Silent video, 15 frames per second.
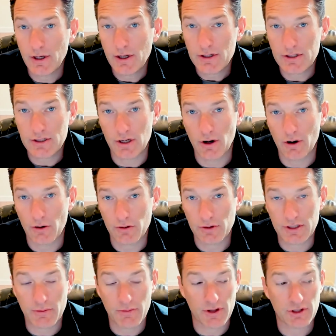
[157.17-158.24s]
So
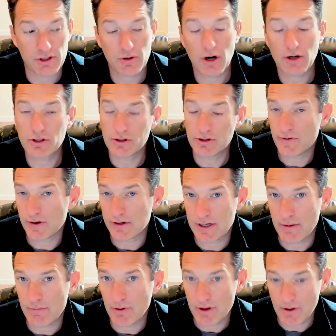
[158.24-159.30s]
some of the structures, for
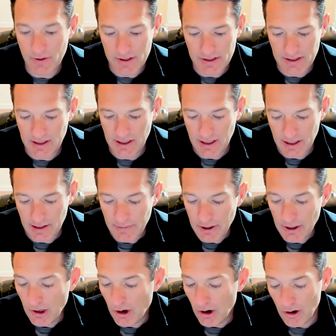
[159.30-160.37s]
example, that we see
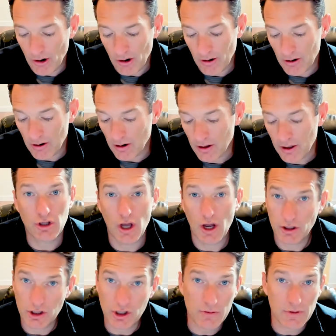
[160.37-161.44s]
are
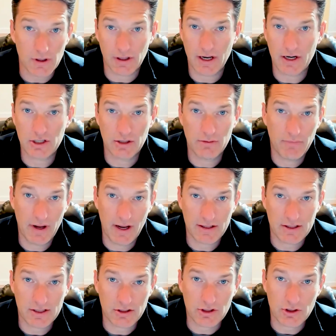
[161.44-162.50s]

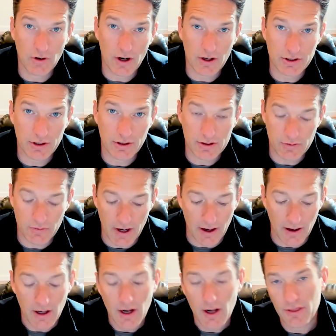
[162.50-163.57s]
accumulation-based structures
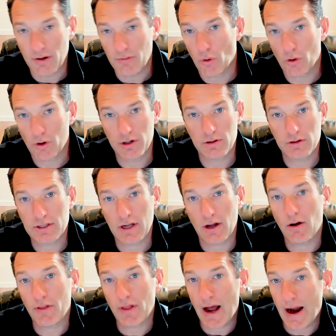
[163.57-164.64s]
where the more you
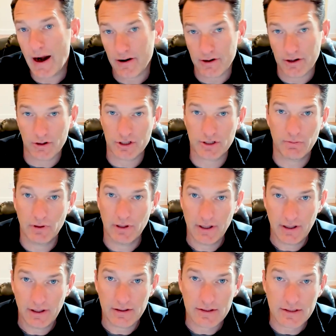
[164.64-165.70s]
sell, the higher your split
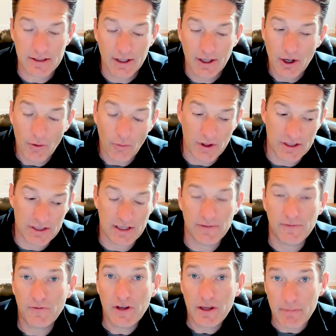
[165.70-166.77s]
is. We
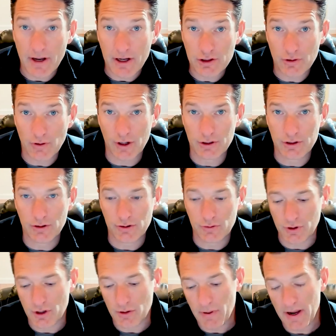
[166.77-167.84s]
see fee-based structures
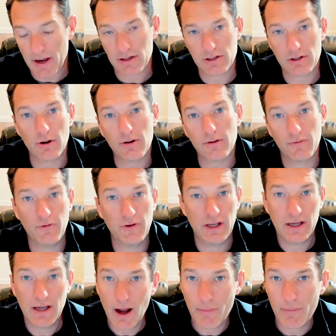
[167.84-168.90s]
where you pay a certain
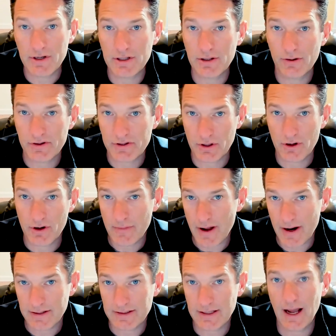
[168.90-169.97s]
fee up until a certain
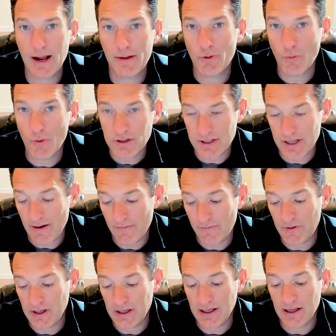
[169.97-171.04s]
amount of time. And once that
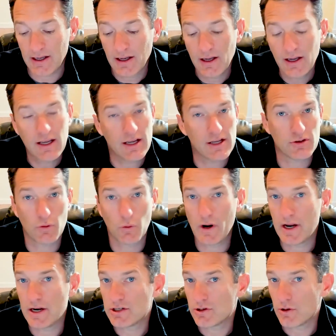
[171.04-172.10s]
fee is
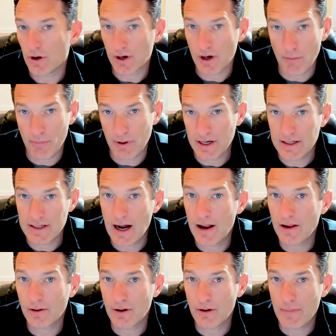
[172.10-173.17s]
reached or a company
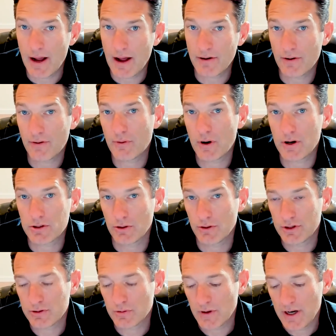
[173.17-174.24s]
dollar amount or threshold
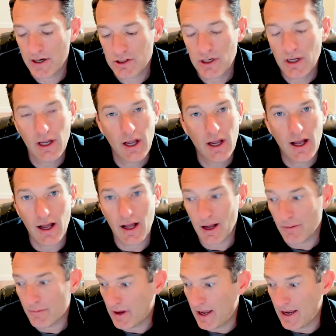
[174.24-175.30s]
is reached,
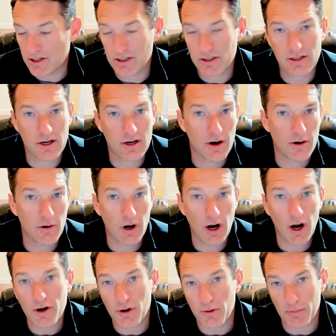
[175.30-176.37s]
agents can go to
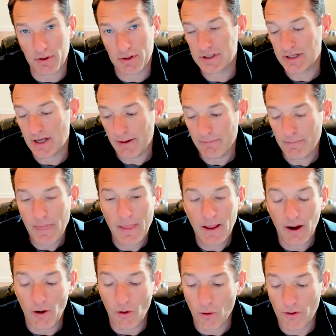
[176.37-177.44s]
100%
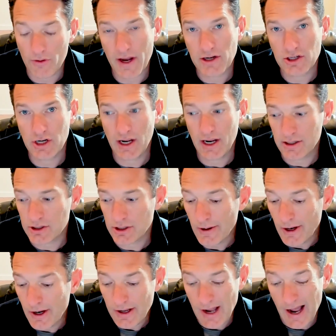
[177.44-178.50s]
or they change.
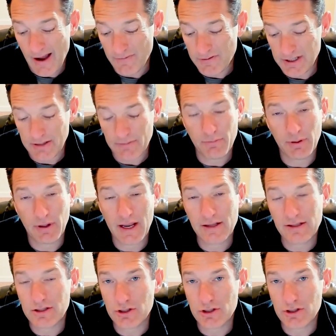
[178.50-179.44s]
I've seen plans and